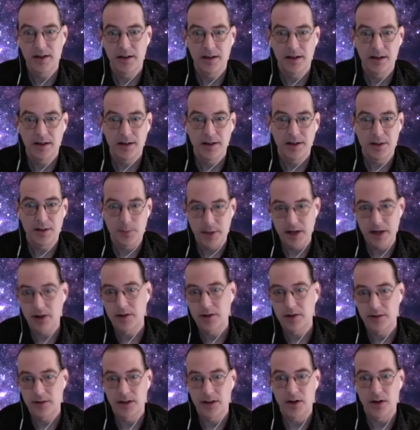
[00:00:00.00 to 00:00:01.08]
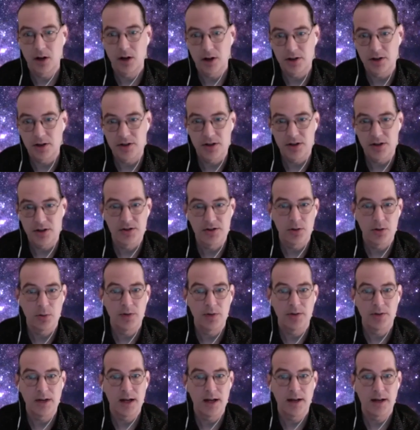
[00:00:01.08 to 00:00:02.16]
comparatively large. And so we've
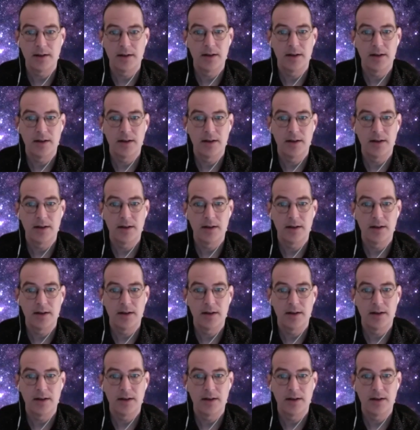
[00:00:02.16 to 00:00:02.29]
got